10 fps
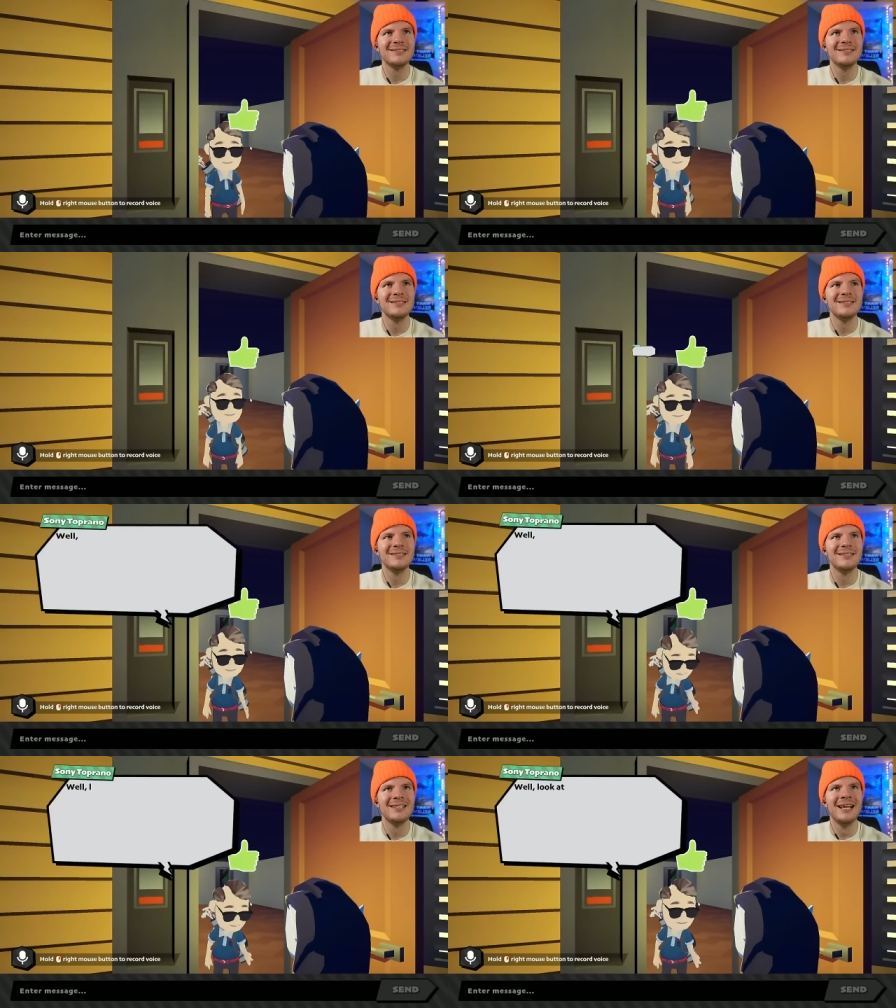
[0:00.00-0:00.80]

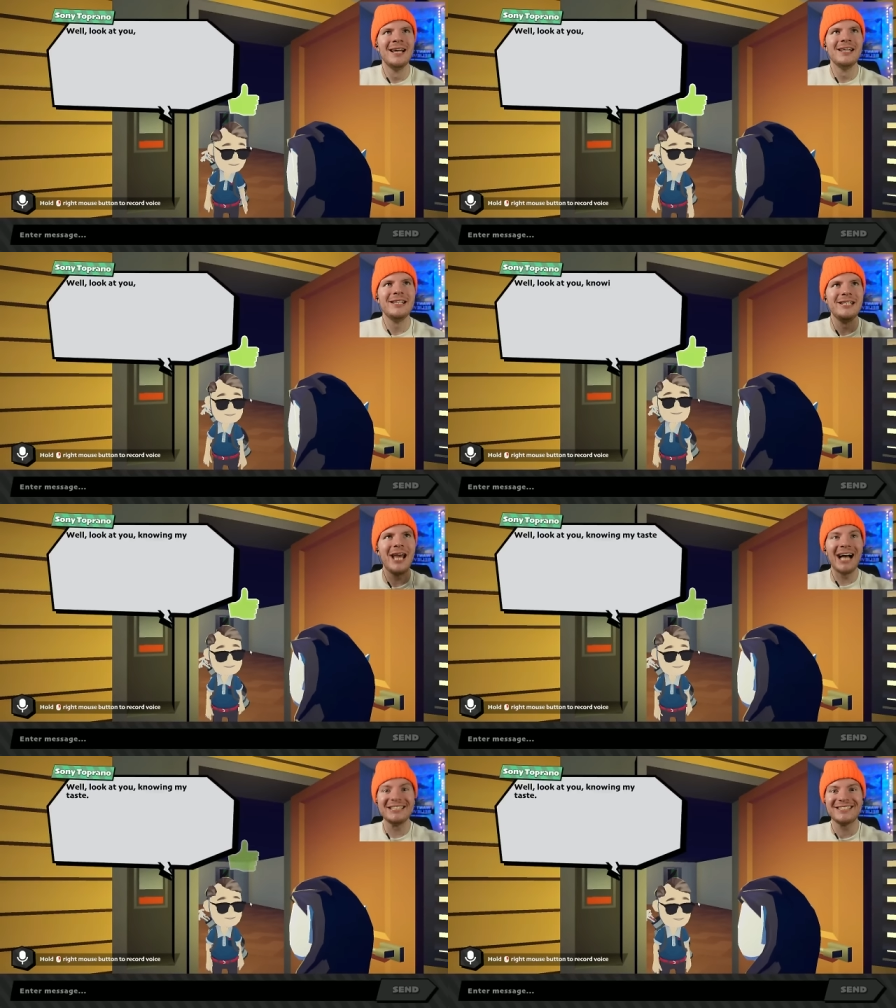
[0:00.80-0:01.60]
Uh-huh.
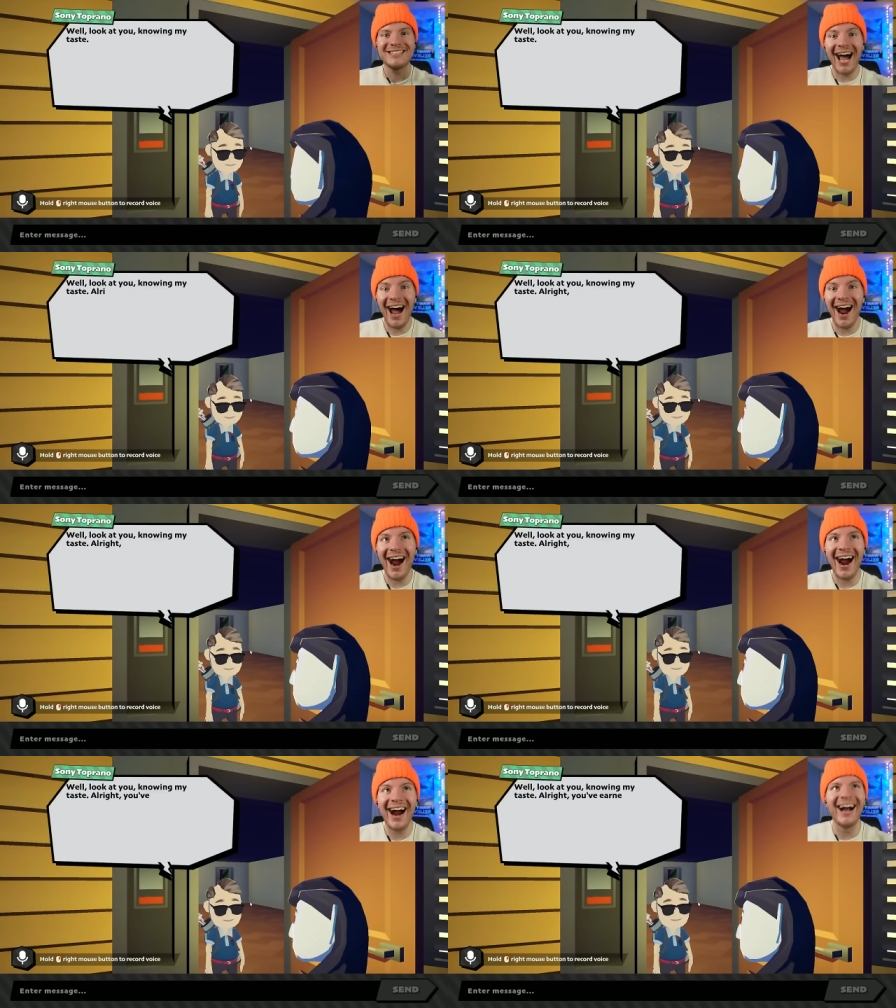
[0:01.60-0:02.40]
Yes,
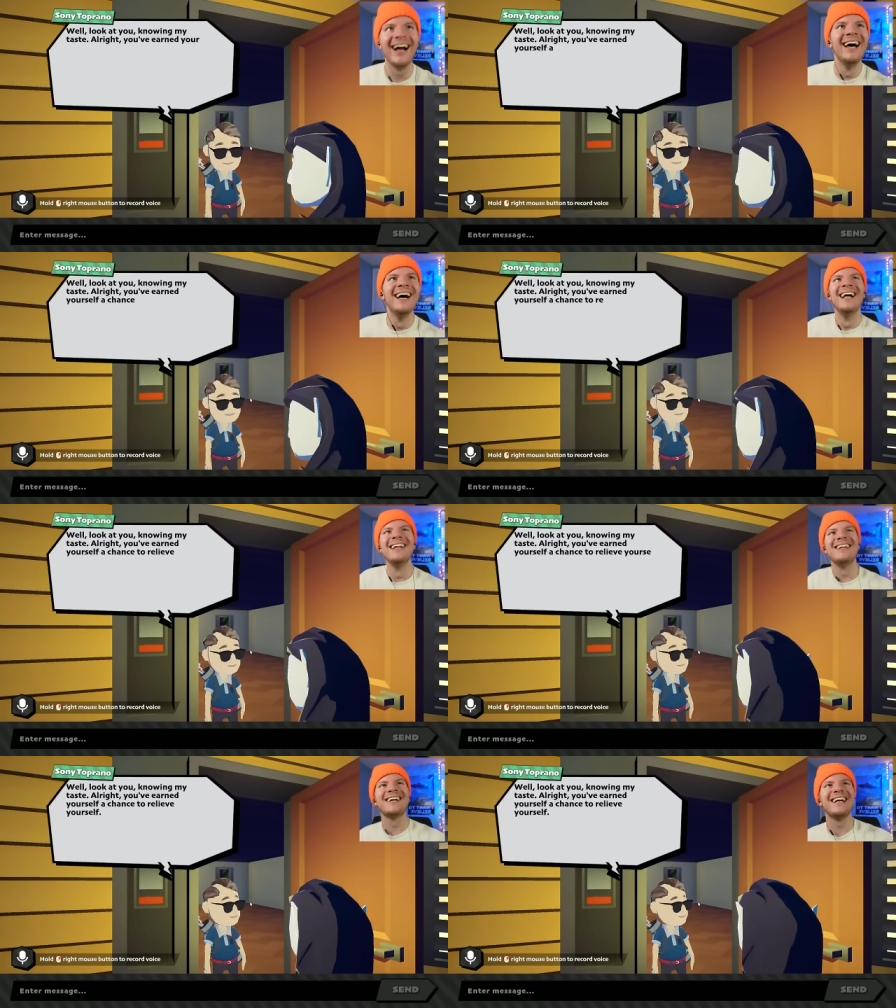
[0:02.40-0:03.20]

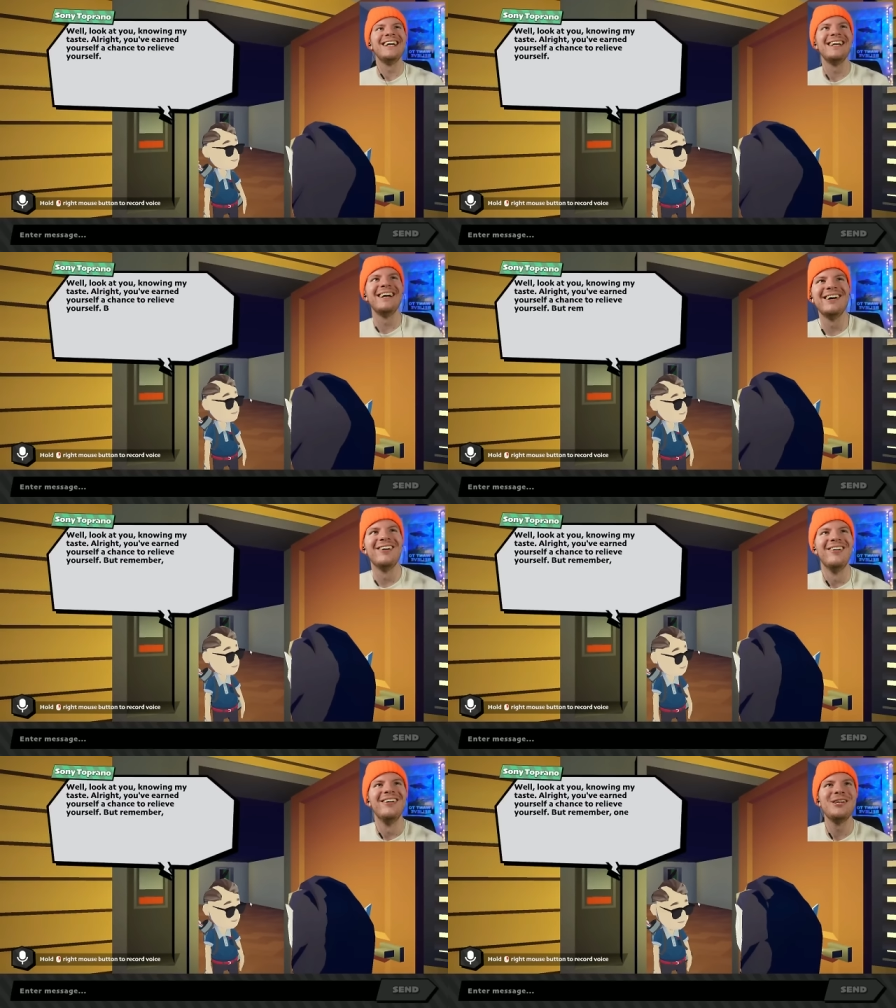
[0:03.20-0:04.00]
sir! Look at you.